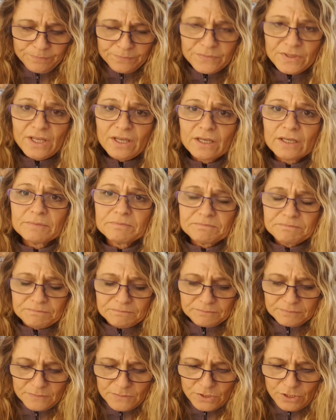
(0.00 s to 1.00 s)
Yeah,
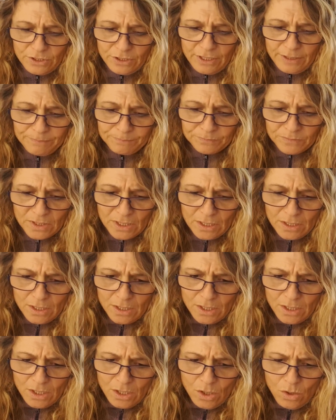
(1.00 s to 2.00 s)
so that.
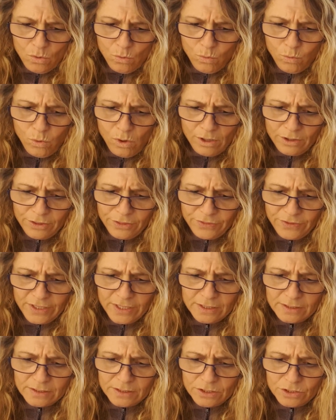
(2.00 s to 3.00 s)
What
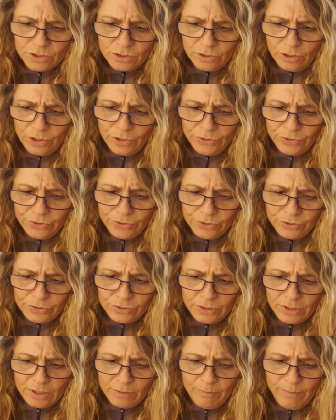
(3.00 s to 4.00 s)
things did you
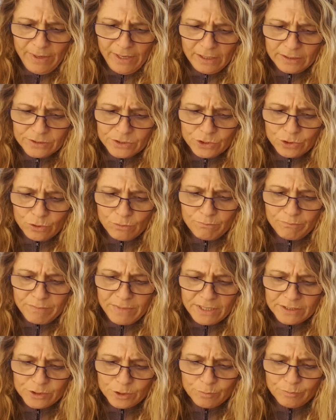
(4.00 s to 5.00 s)
learn about your
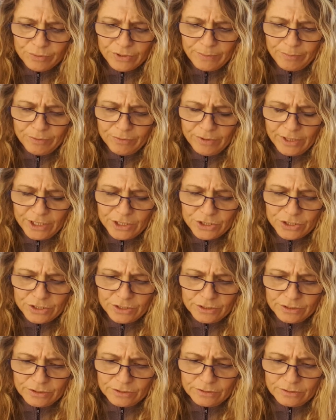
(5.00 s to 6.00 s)
mental
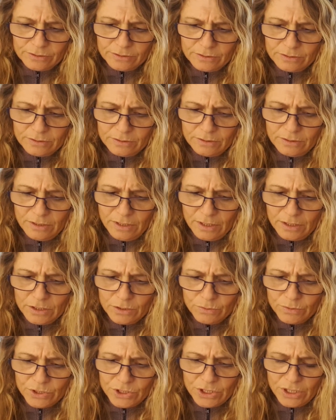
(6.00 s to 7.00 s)
preparation that
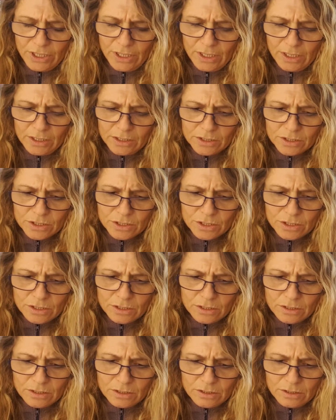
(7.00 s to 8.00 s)
you would change?
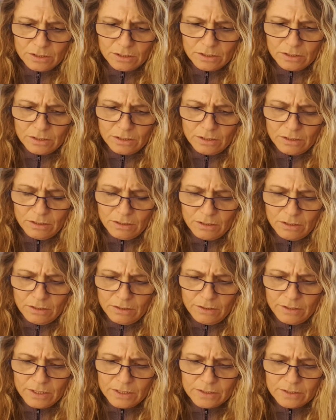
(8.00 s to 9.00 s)

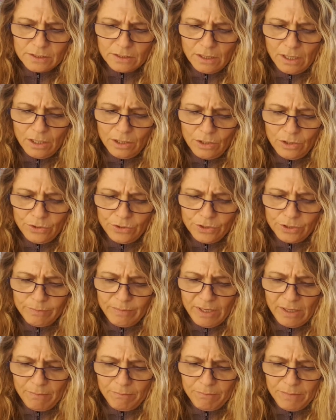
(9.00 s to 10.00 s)
Things did I learn
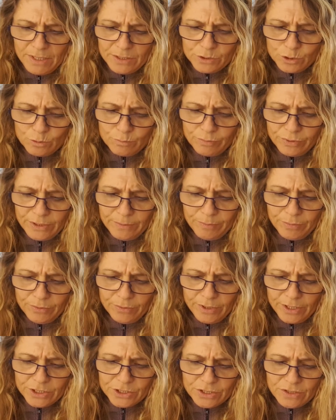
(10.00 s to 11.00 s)
about mental
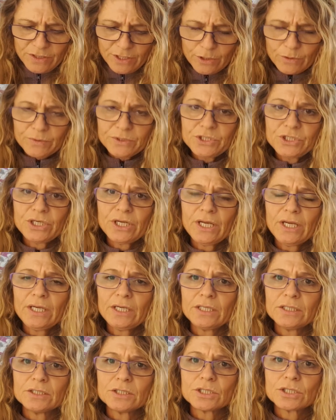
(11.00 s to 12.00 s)
preparation that I would
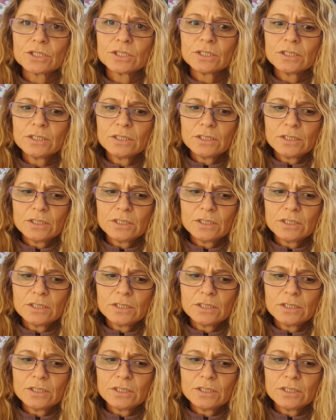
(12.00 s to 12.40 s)
change?